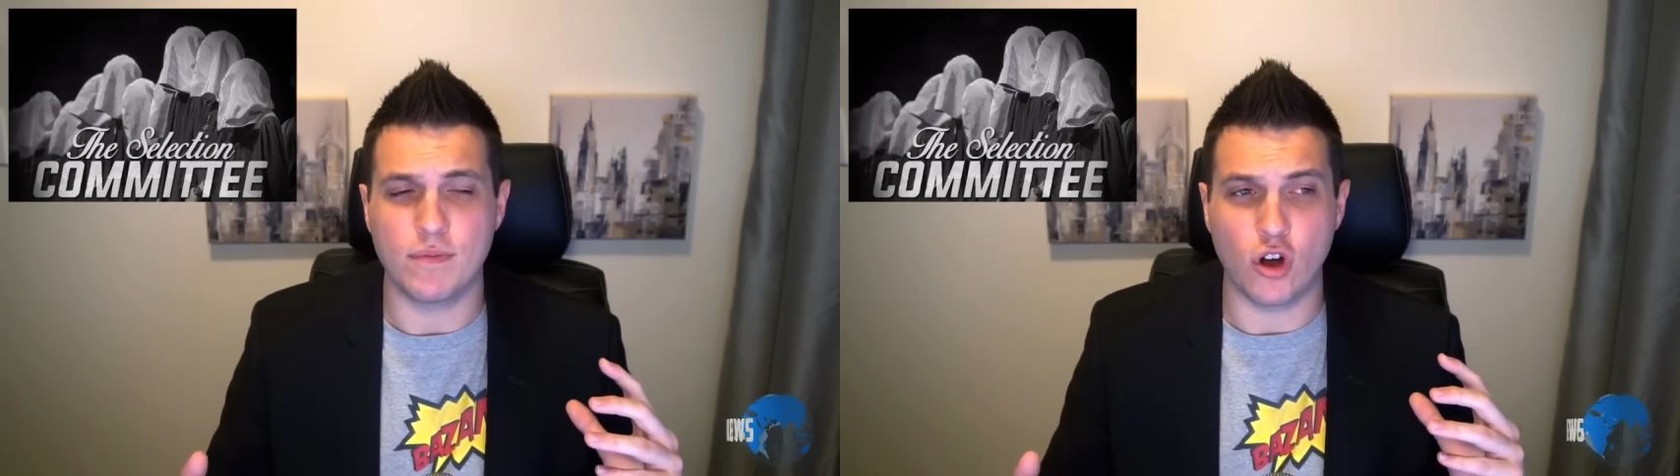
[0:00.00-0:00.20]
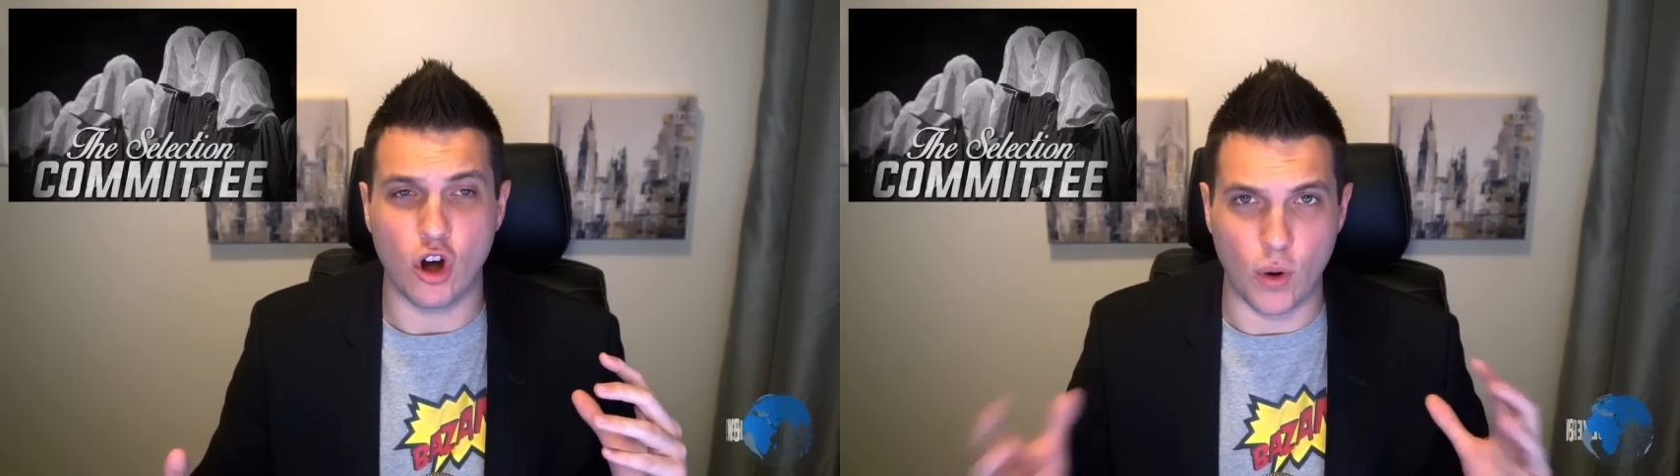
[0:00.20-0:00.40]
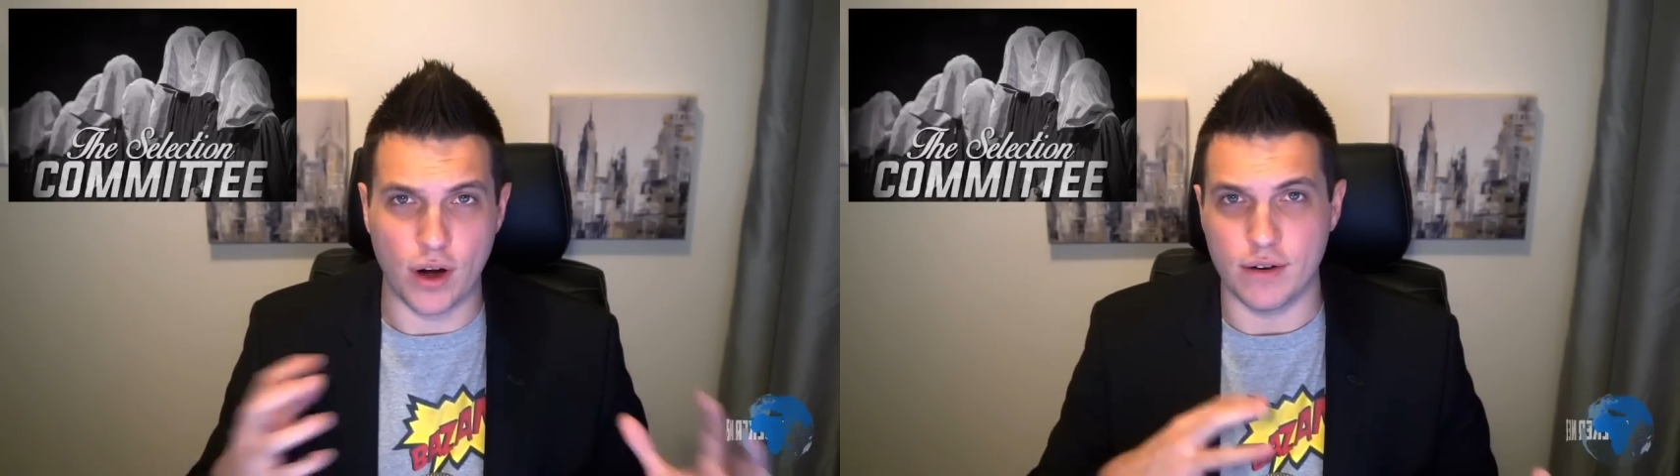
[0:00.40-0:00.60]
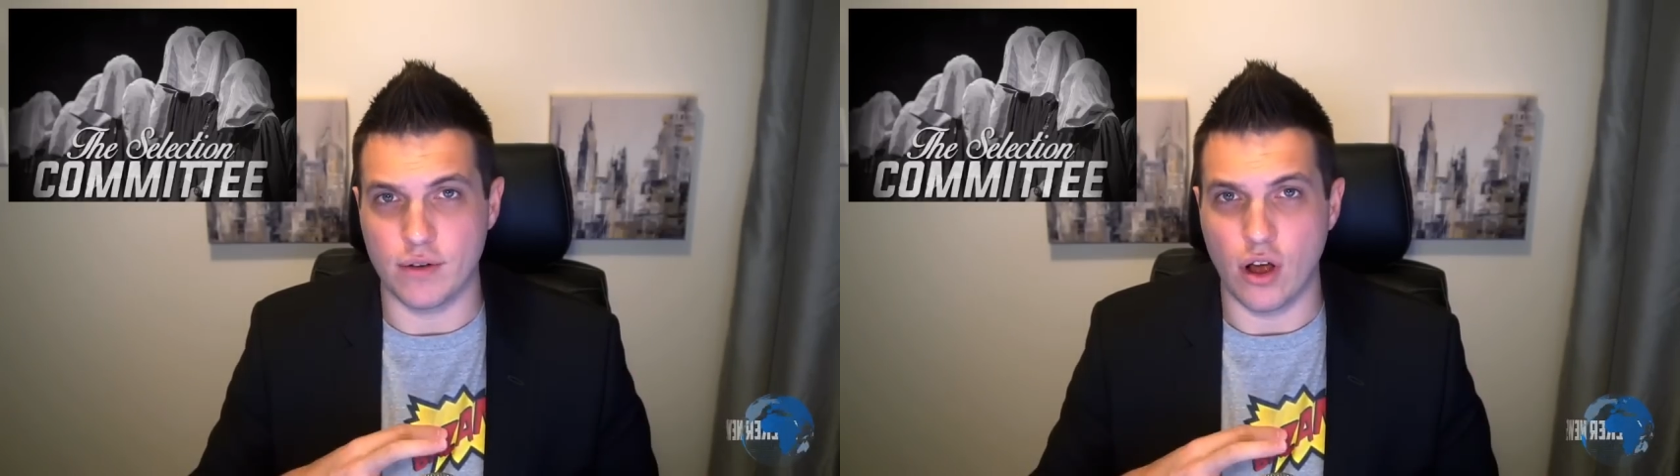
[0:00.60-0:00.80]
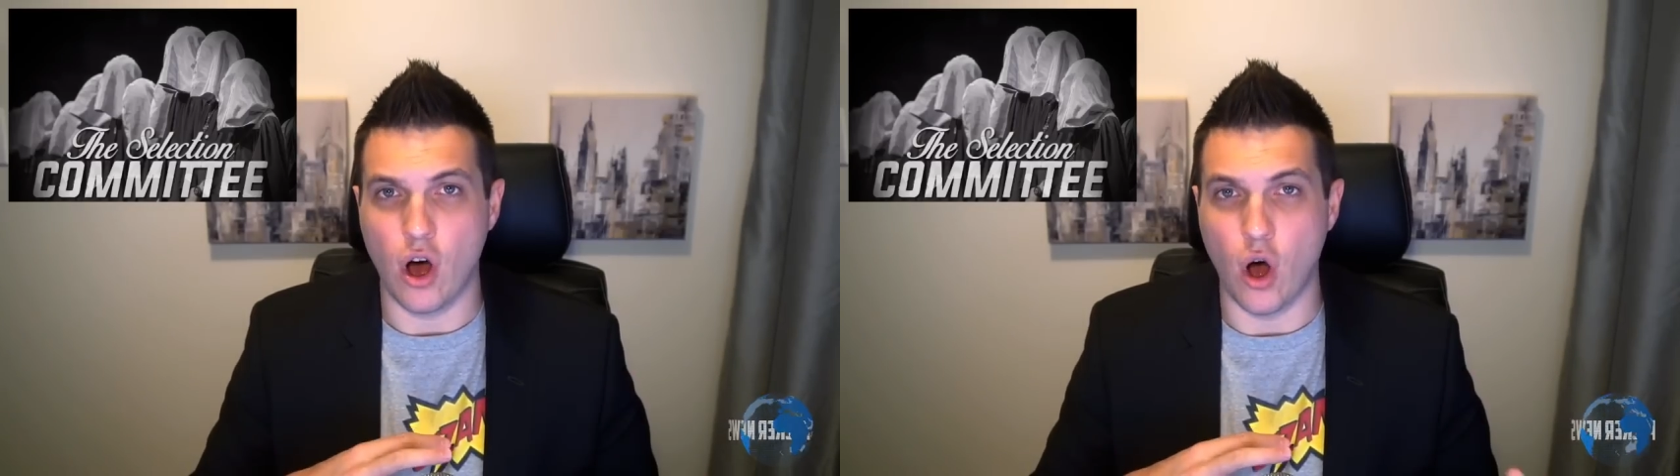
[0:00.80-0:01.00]
current
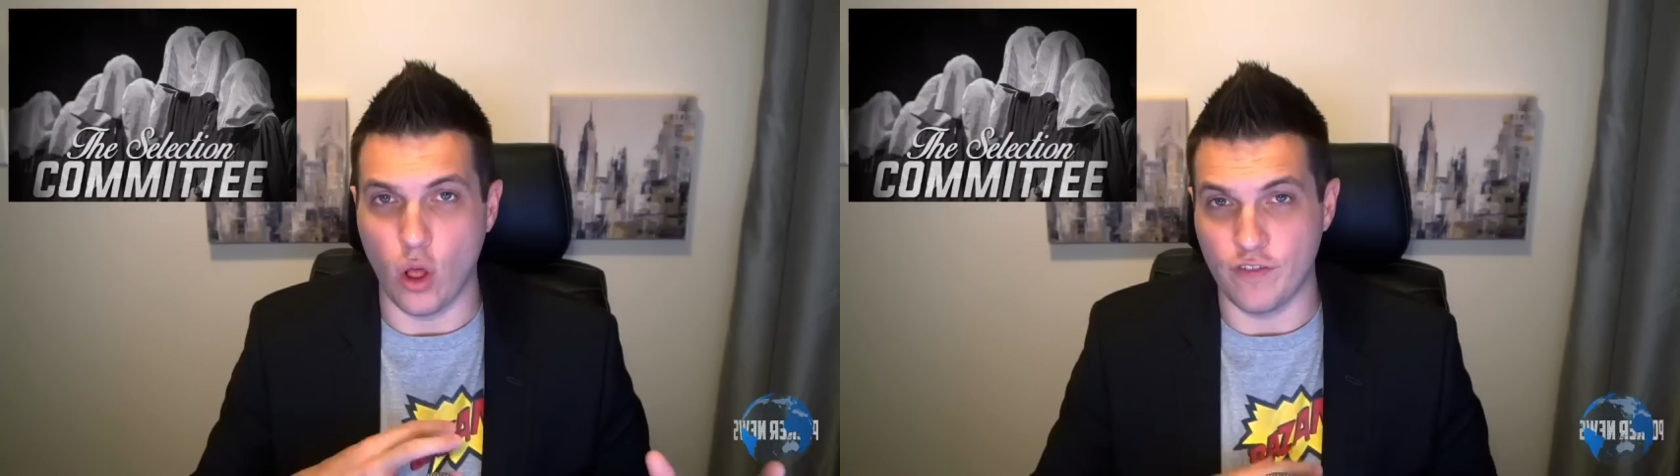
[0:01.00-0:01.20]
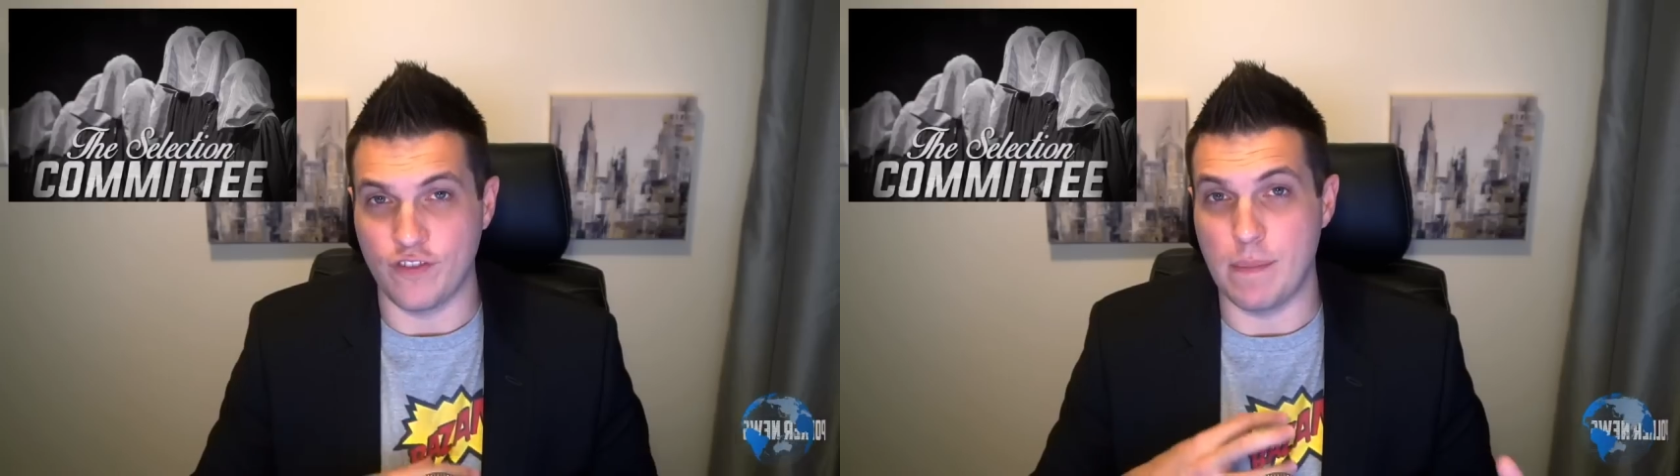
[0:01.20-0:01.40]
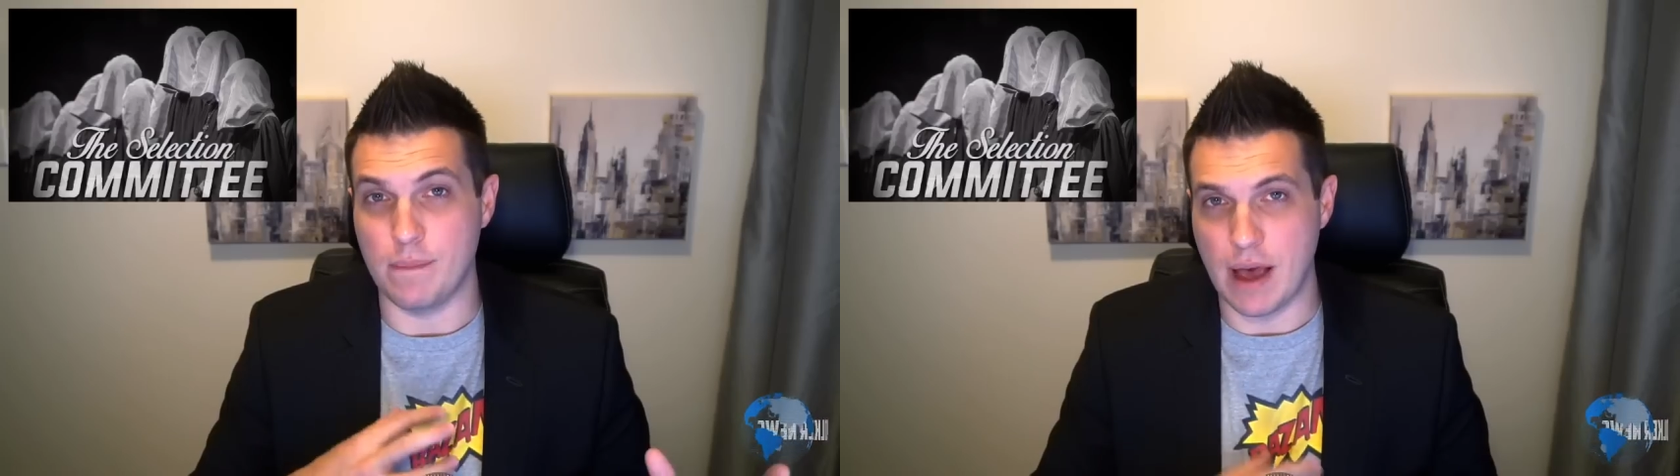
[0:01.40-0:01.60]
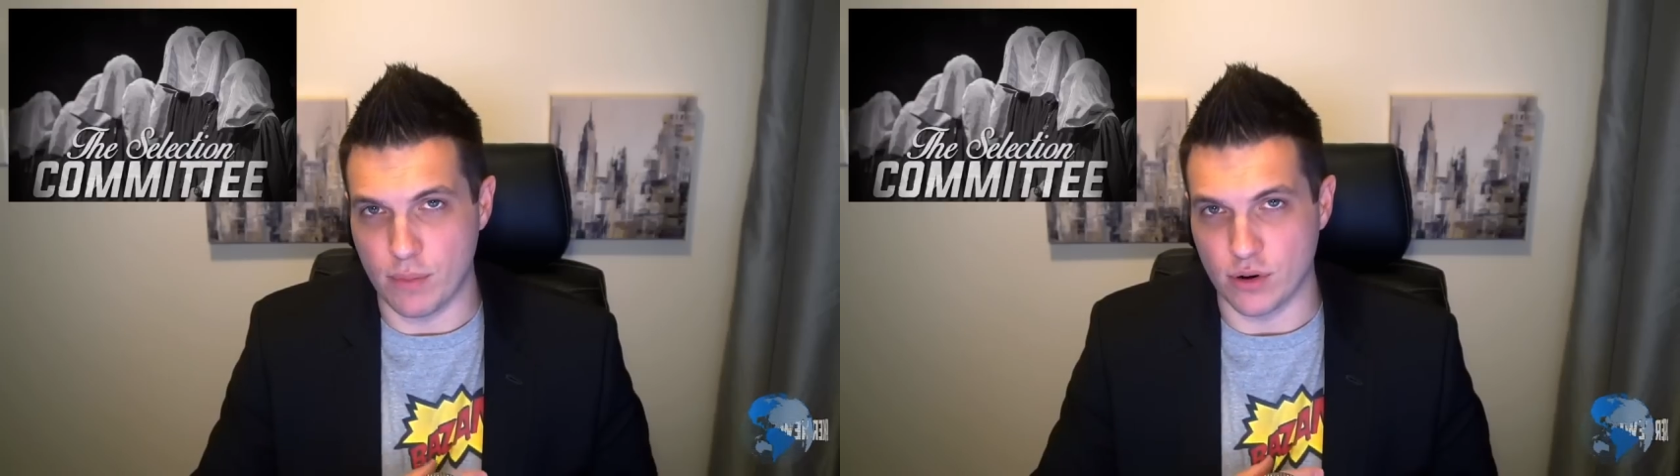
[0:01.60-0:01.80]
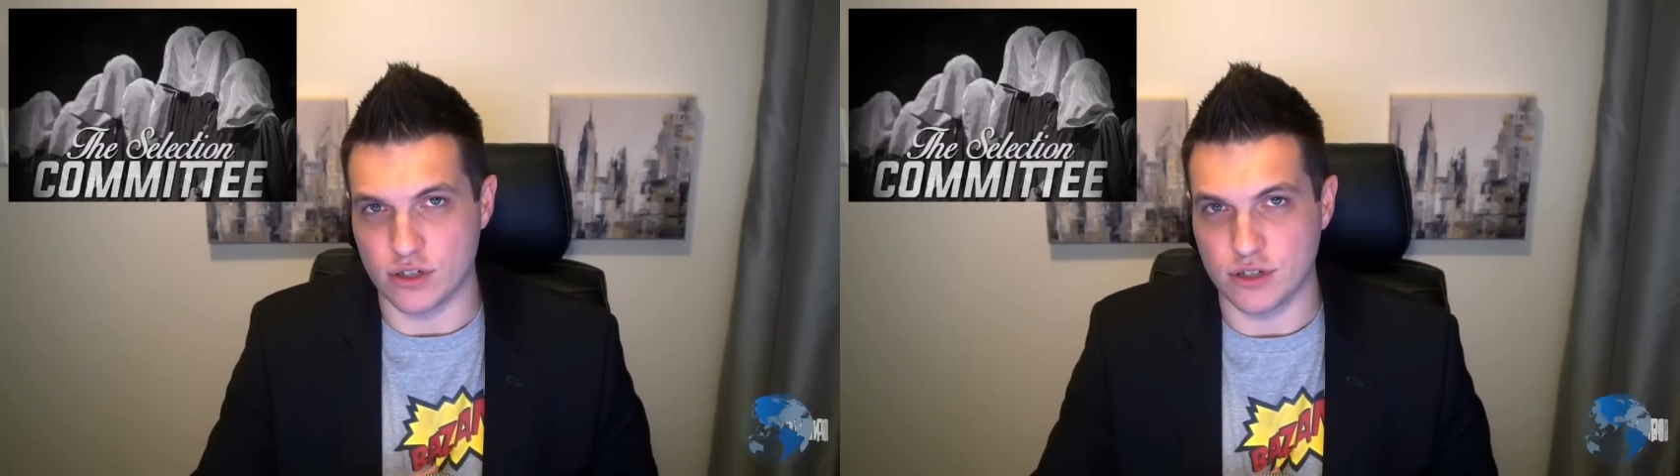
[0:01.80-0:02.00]
Hall of Fame
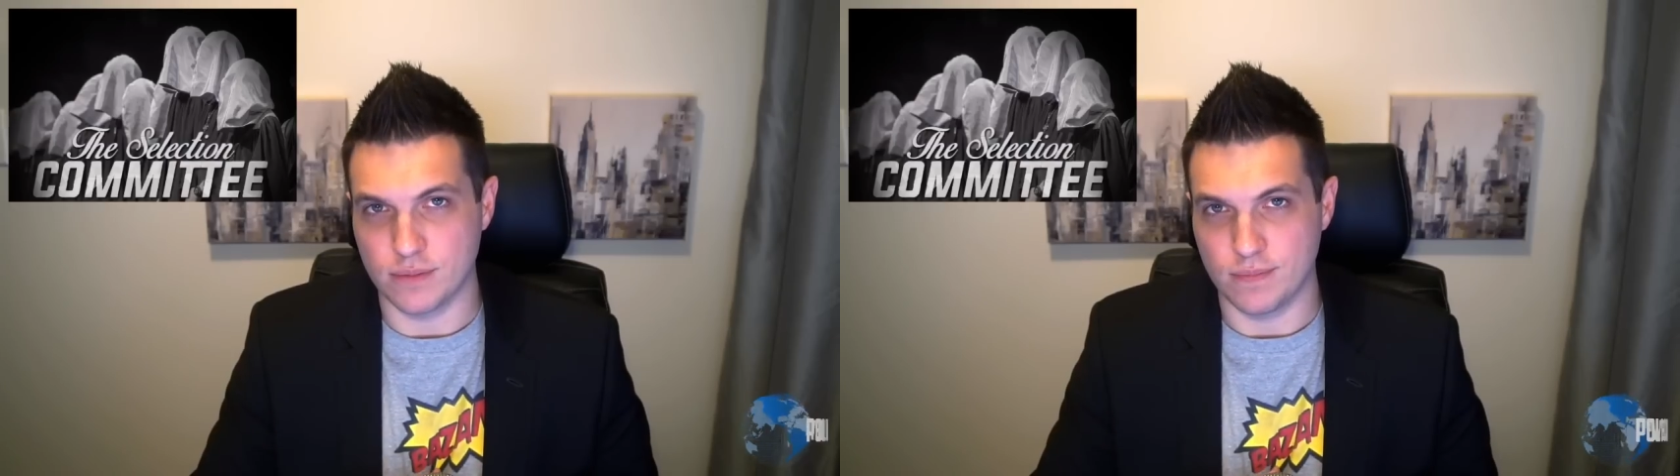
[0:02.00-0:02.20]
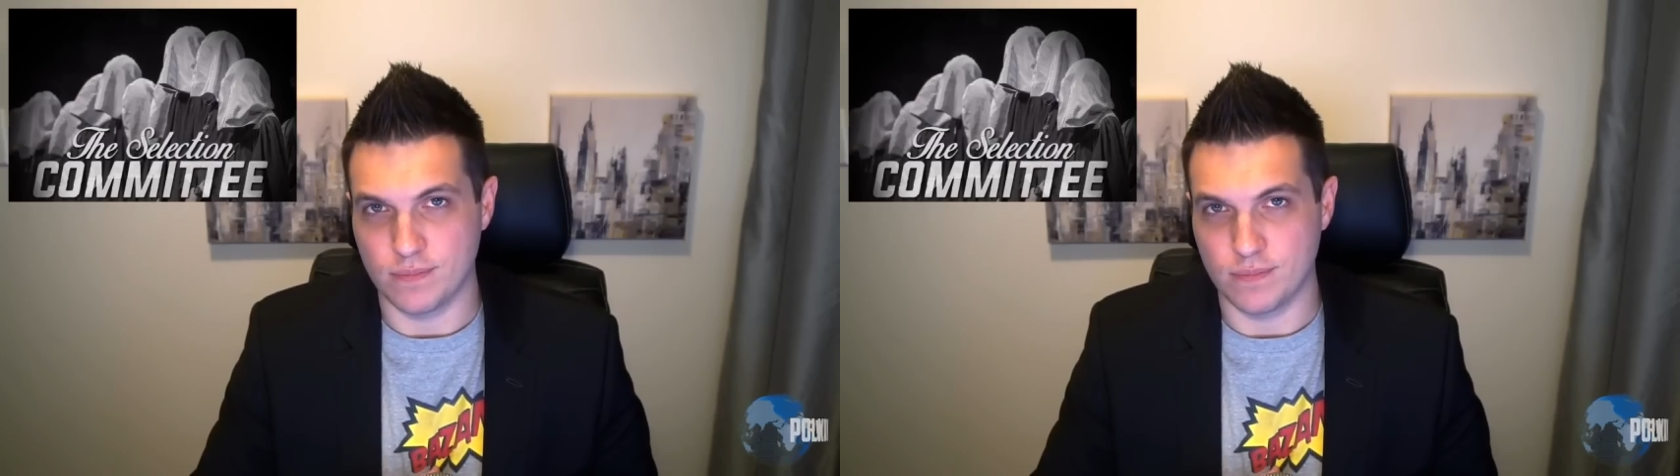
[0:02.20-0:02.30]
members.